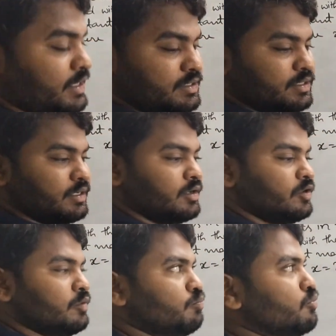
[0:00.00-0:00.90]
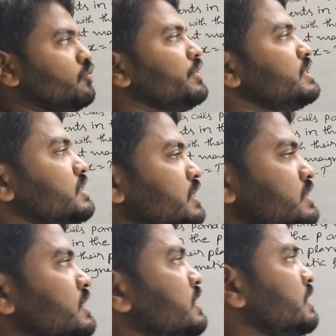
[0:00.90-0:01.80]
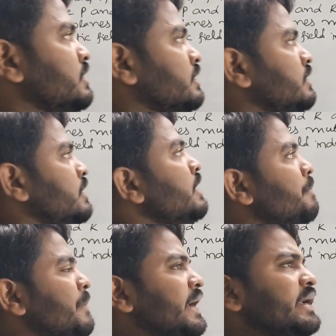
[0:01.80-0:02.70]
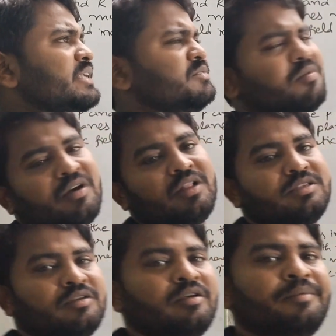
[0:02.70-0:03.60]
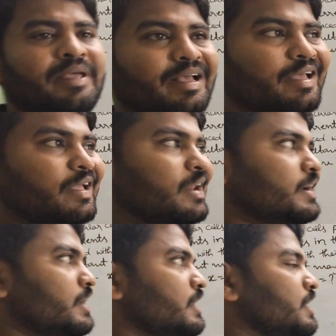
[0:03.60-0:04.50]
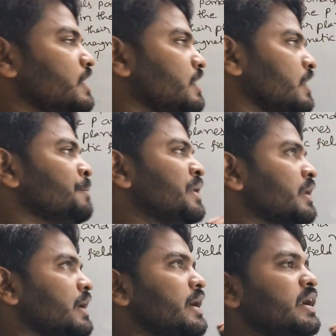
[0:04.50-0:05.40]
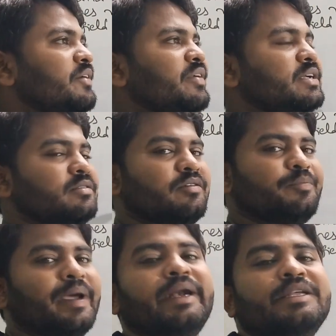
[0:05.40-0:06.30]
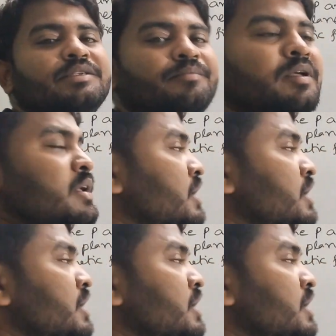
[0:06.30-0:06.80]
means moving charge and magnetism or the electric current. I mean current effects of magnetism,